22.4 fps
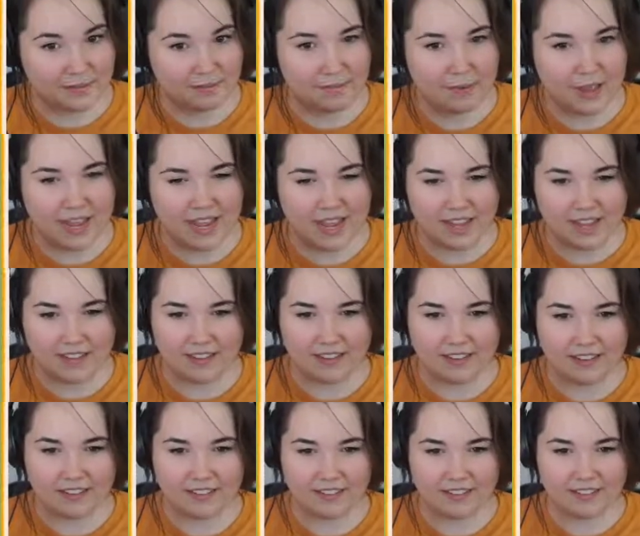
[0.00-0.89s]

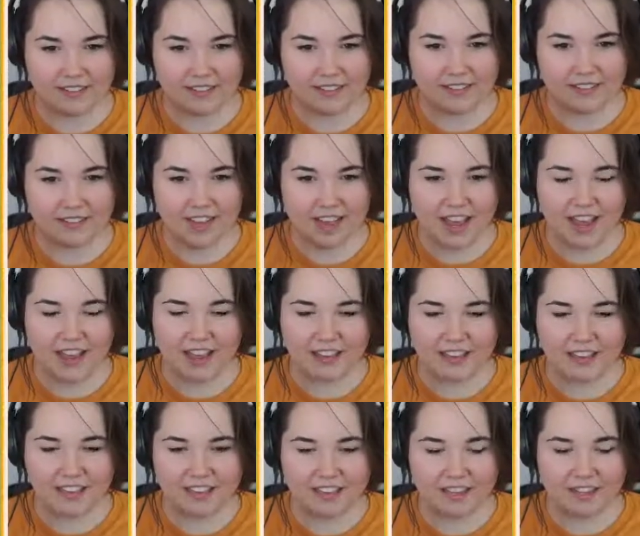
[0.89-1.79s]
Peg. Yeah,
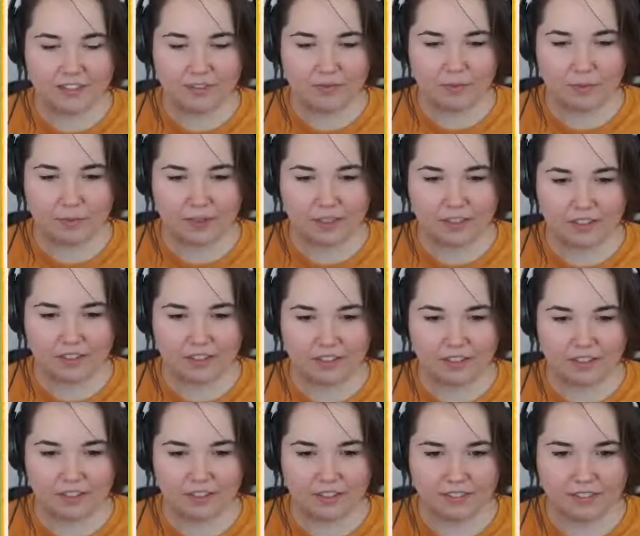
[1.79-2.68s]
that sounds
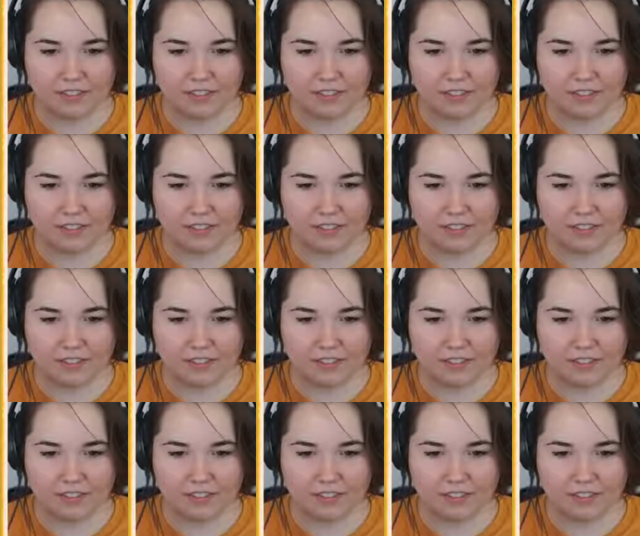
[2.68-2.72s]
familiar.